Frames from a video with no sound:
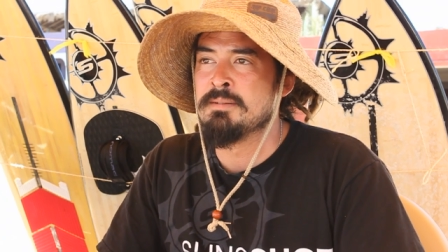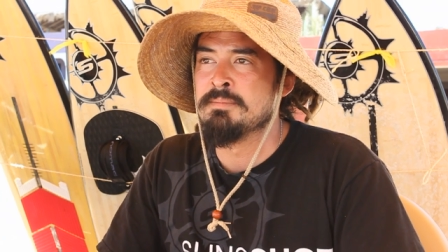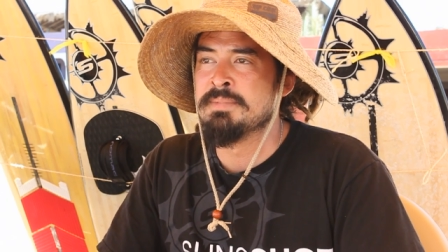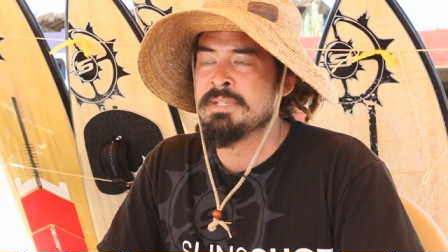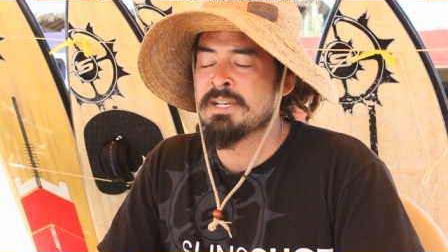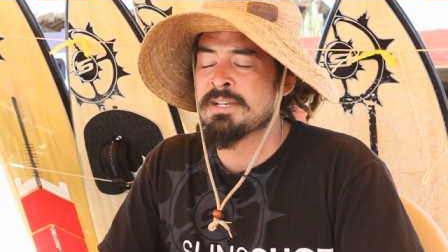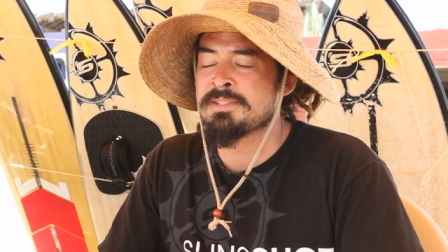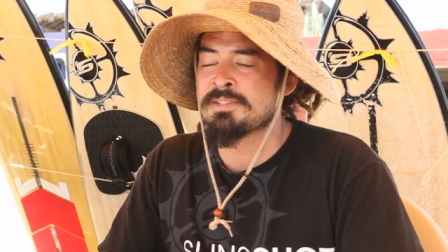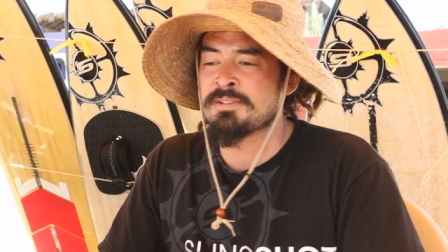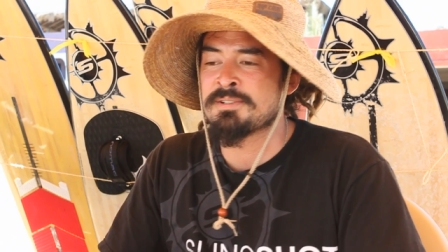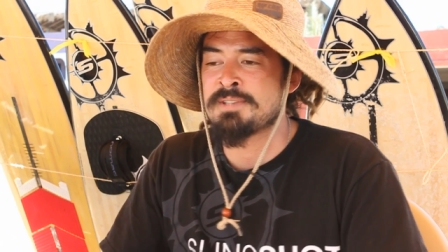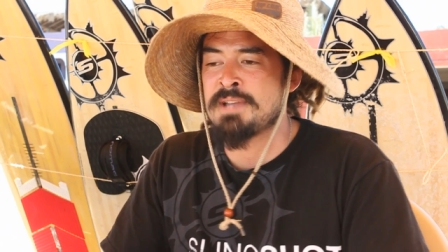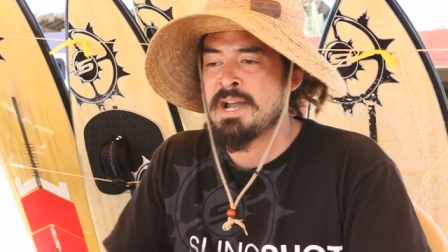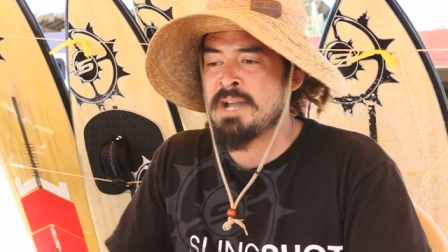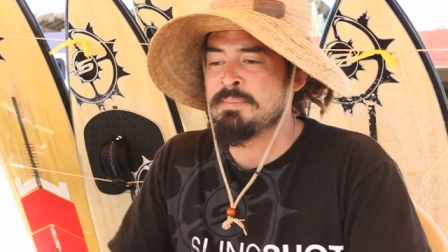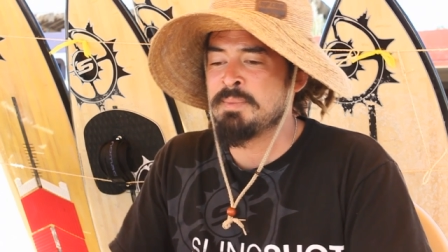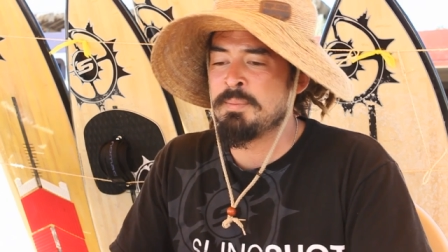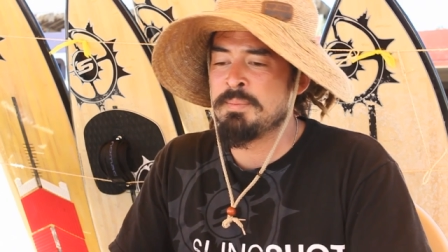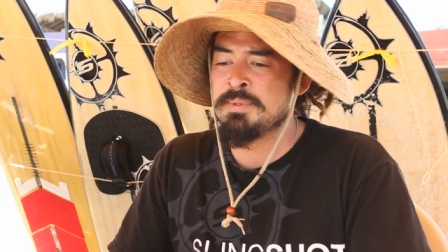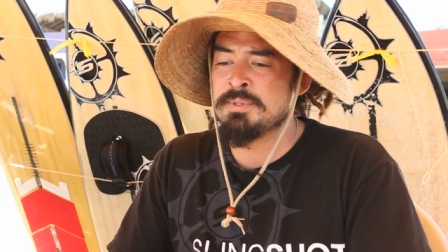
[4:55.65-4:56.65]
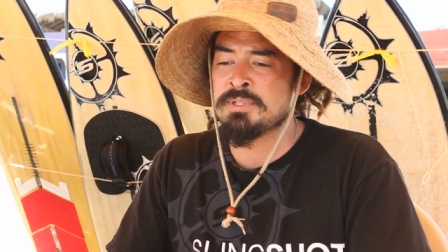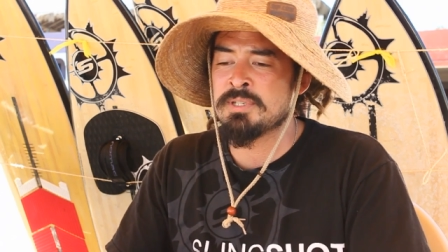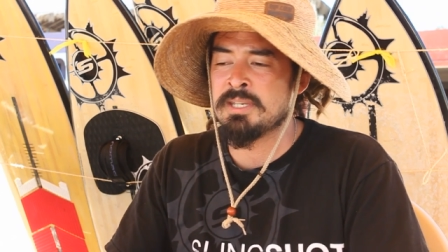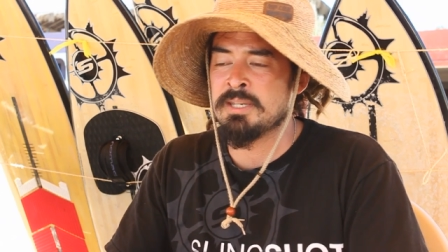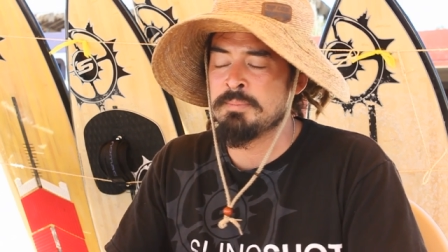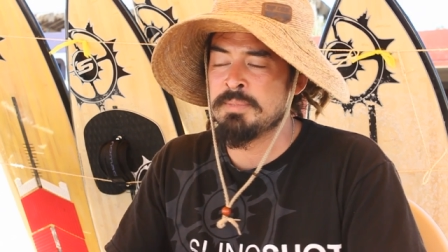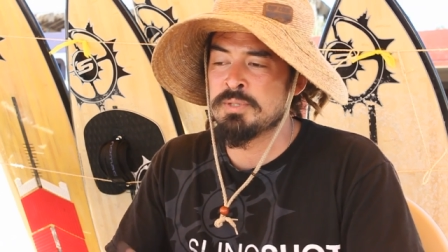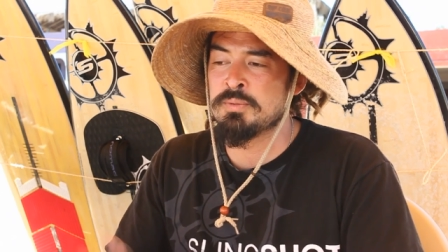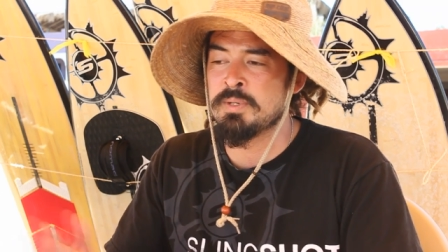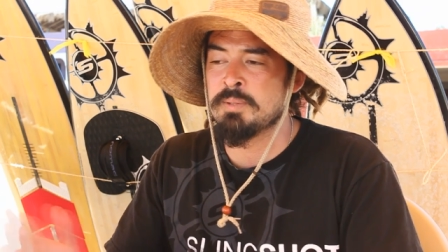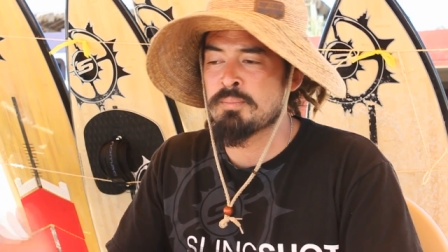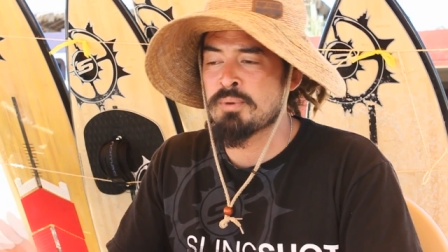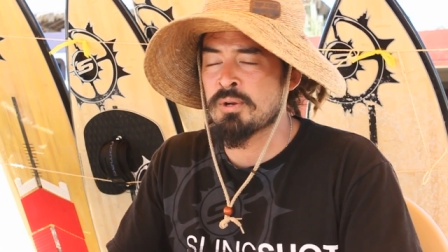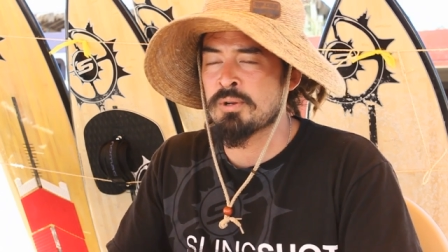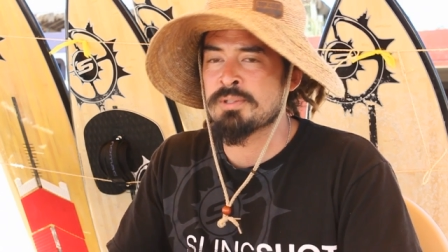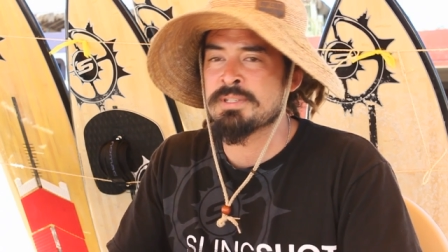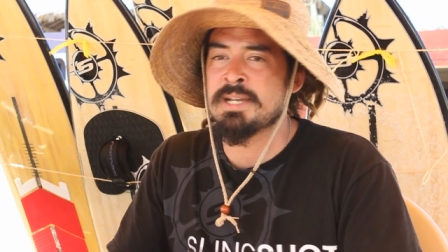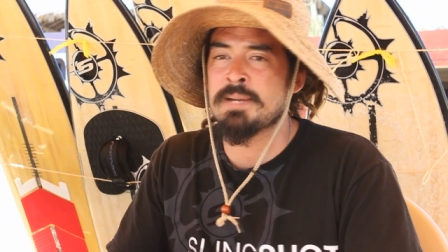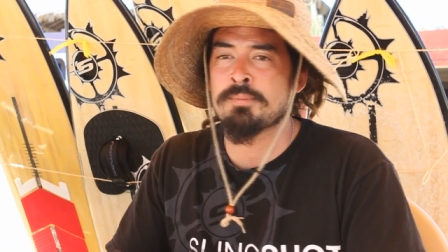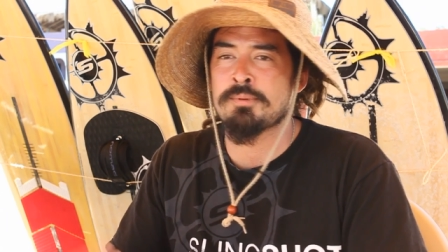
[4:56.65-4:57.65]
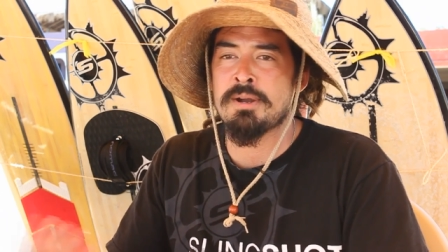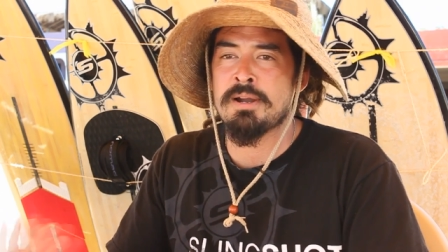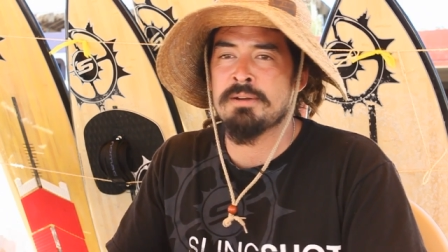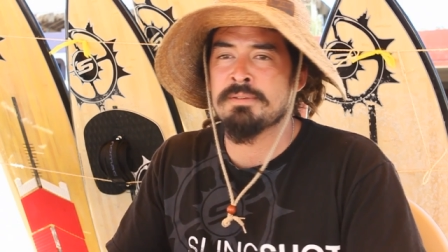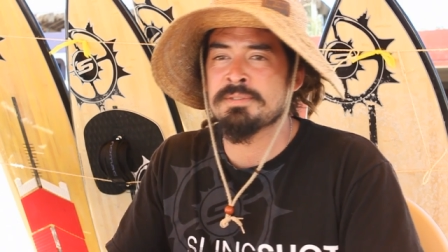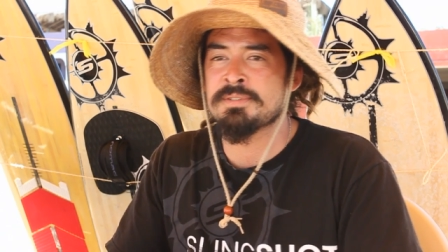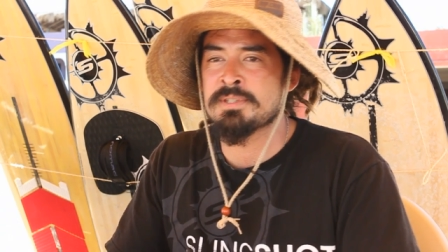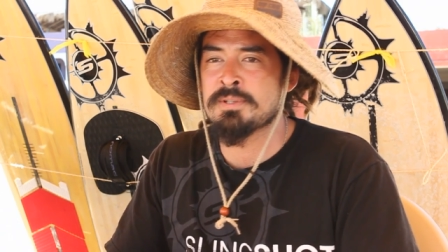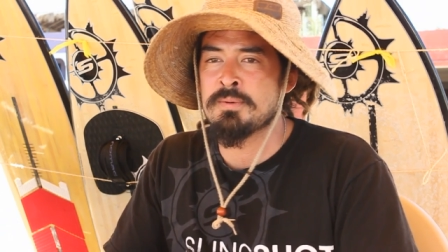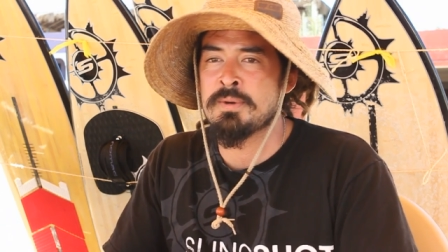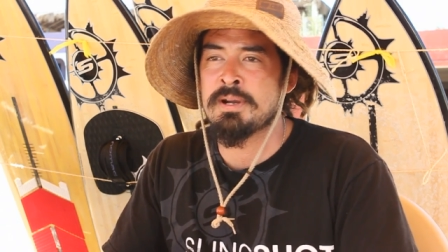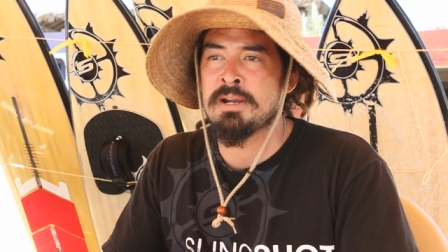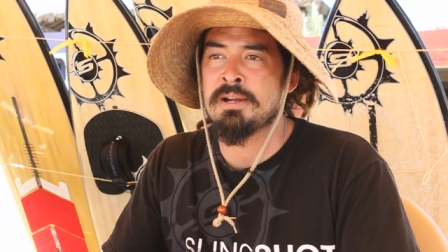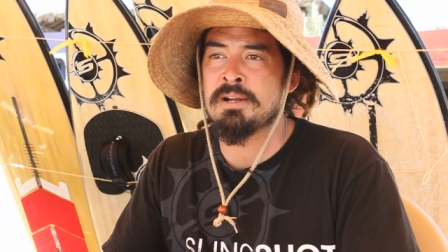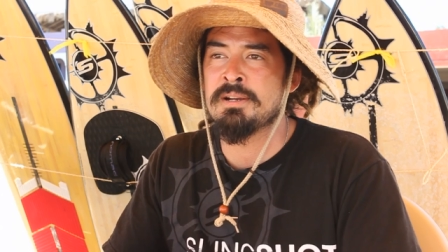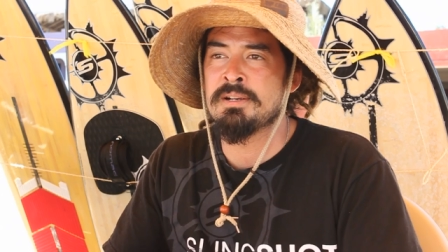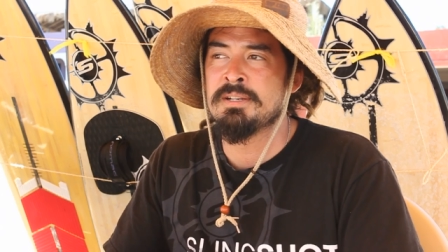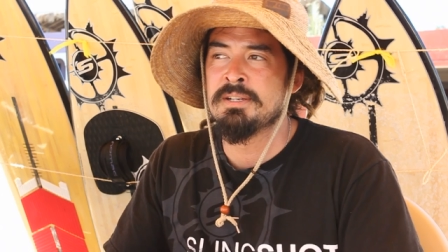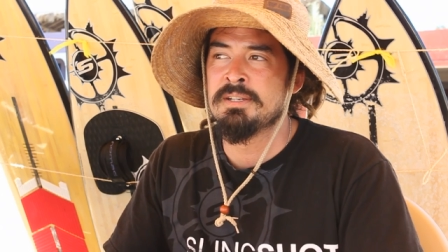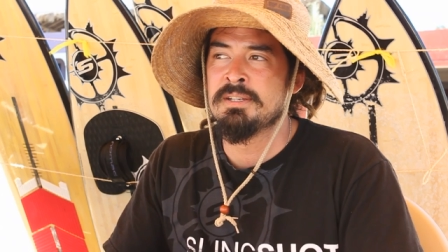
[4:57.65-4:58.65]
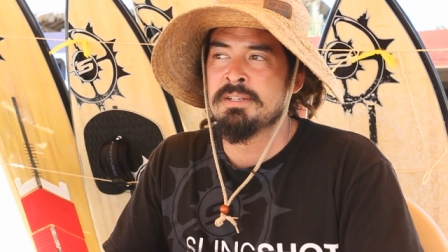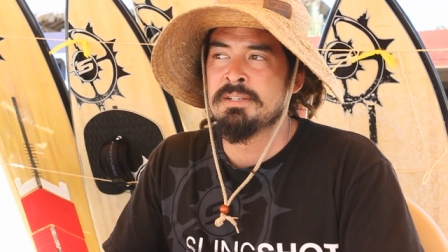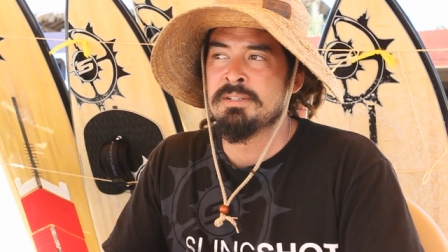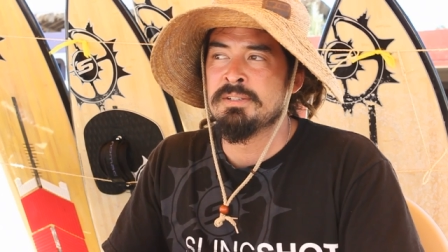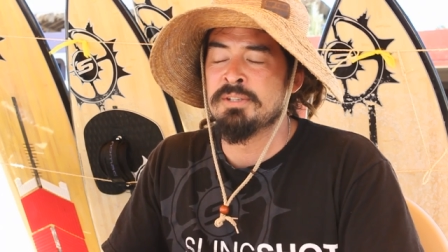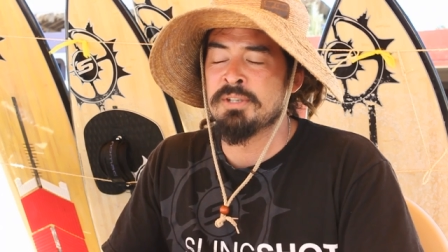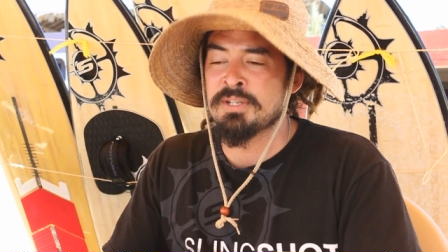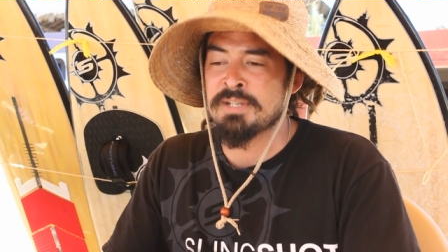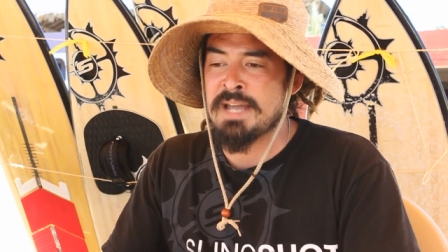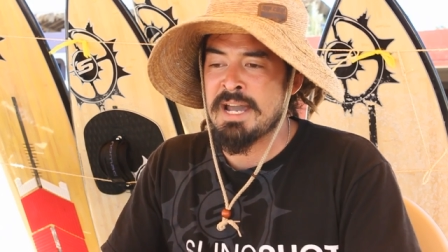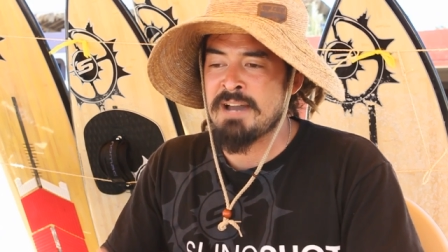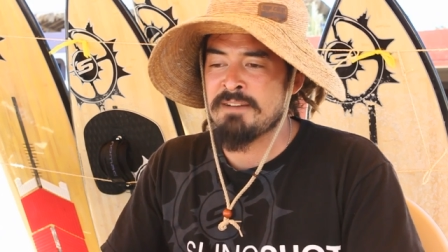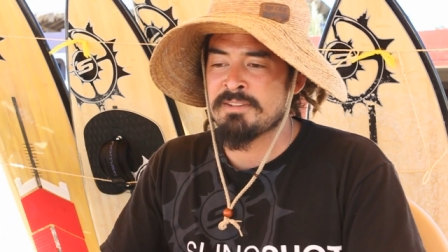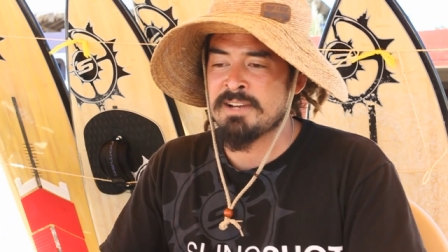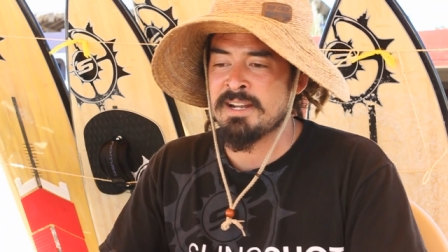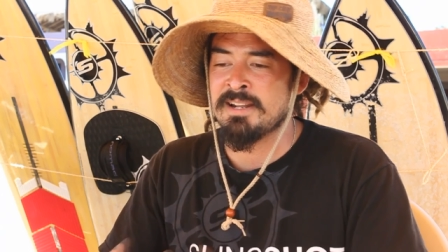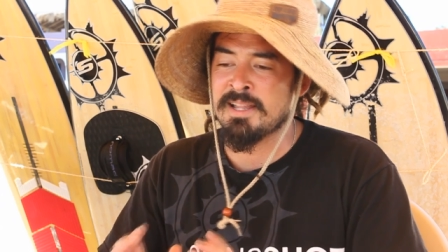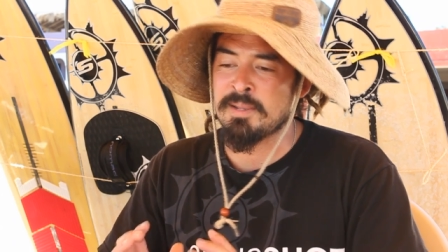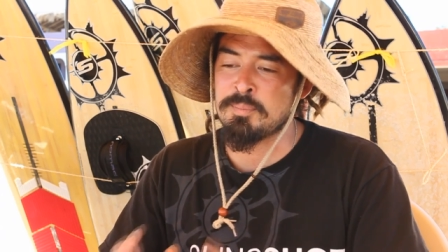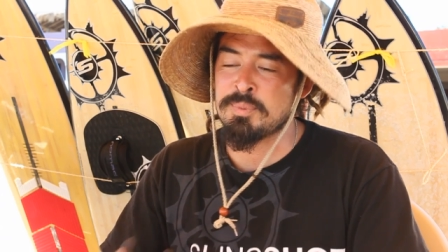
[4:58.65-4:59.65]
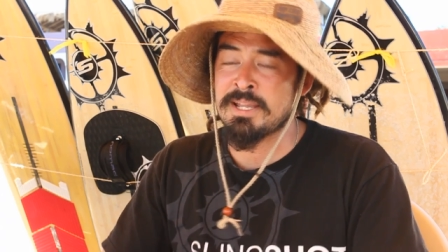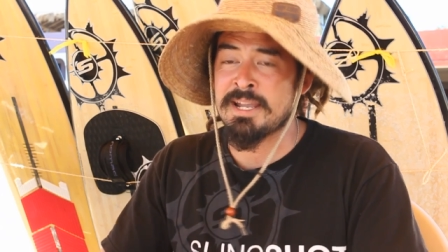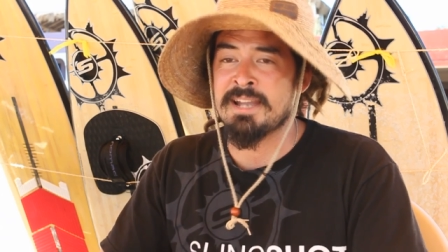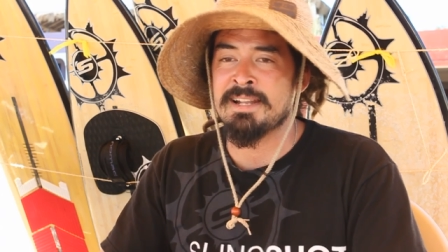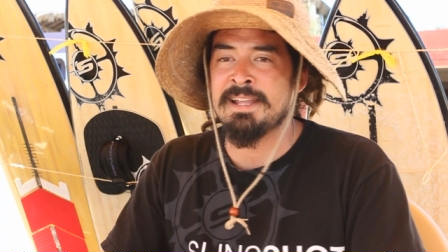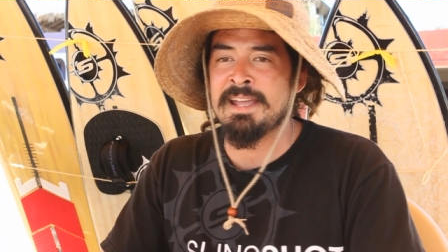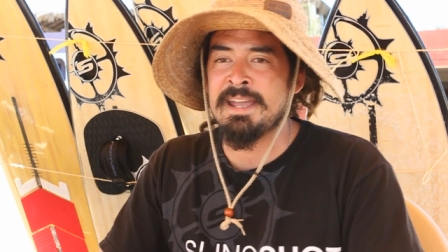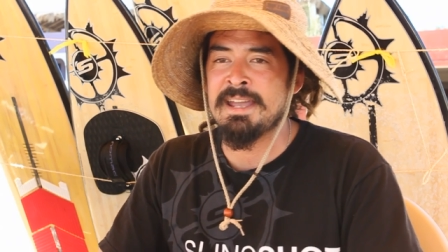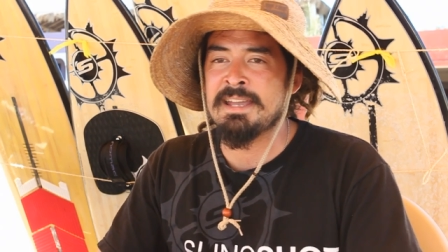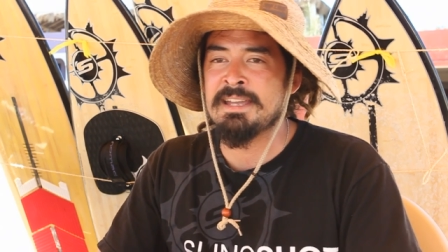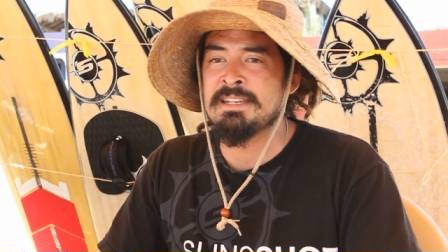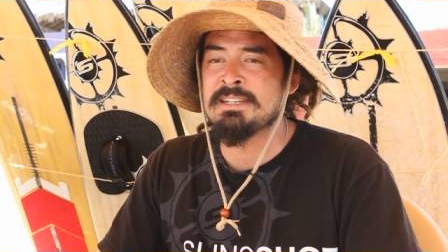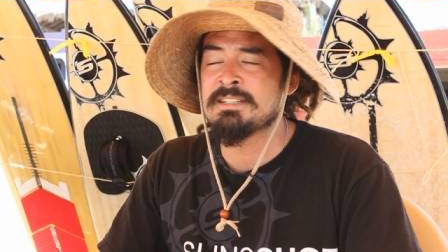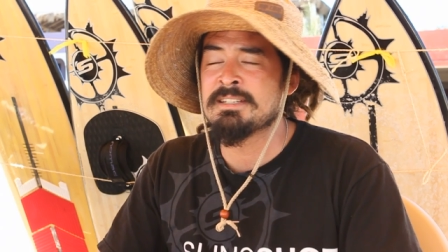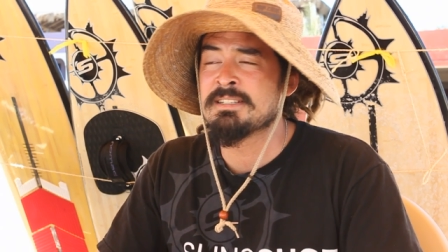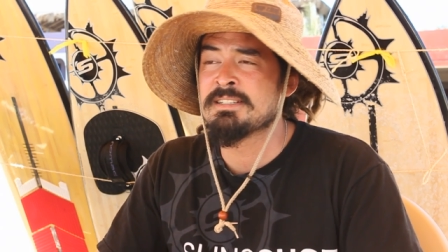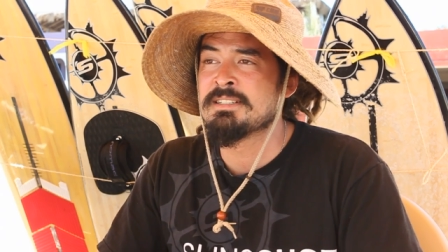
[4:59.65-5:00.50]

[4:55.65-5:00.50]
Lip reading: because there's time in between prototype rounds to where you can have kind of like plan A